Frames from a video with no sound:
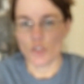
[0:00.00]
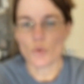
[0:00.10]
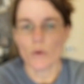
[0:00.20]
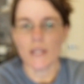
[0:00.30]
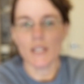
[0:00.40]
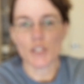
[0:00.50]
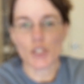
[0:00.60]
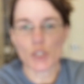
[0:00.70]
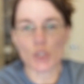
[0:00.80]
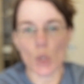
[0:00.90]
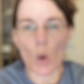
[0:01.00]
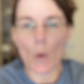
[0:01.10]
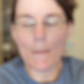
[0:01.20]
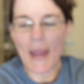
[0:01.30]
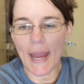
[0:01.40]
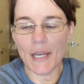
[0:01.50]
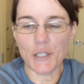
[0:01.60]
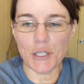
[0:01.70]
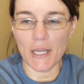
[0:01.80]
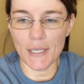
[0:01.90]
Jordy is so
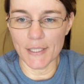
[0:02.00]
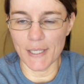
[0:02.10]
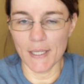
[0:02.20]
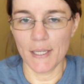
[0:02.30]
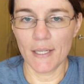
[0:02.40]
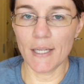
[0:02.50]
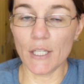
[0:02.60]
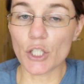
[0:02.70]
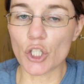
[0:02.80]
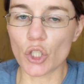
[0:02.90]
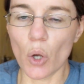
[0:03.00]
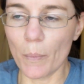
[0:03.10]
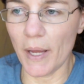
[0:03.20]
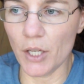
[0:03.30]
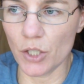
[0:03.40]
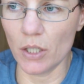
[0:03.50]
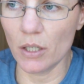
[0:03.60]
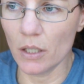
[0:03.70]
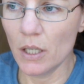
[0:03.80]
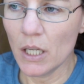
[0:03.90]
patient. He's so patient.
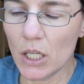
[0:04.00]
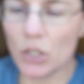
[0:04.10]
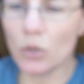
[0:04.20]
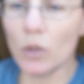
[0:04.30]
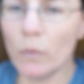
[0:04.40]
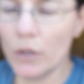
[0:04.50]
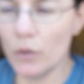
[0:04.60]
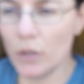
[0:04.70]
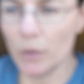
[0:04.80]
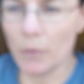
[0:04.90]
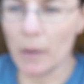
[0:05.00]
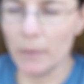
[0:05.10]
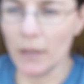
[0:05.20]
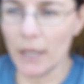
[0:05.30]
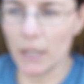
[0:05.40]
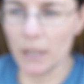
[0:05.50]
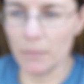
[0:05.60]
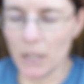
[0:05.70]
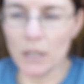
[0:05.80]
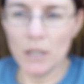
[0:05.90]
He's the only one who could probably like
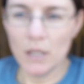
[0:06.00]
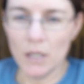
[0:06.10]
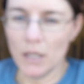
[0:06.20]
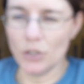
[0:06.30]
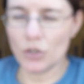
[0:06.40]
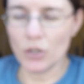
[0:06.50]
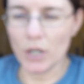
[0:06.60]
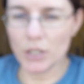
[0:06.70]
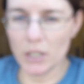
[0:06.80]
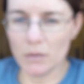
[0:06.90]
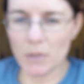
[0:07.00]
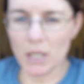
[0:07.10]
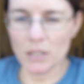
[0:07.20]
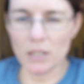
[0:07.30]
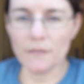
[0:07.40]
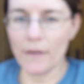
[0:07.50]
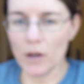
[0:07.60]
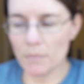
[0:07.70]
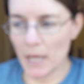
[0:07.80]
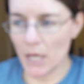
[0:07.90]
give me instruction because he's
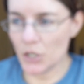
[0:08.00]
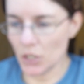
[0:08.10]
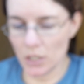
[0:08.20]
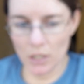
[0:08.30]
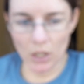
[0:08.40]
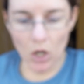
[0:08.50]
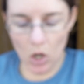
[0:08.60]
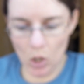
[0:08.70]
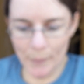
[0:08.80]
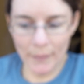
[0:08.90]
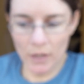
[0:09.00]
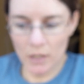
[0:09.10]
very patient and calm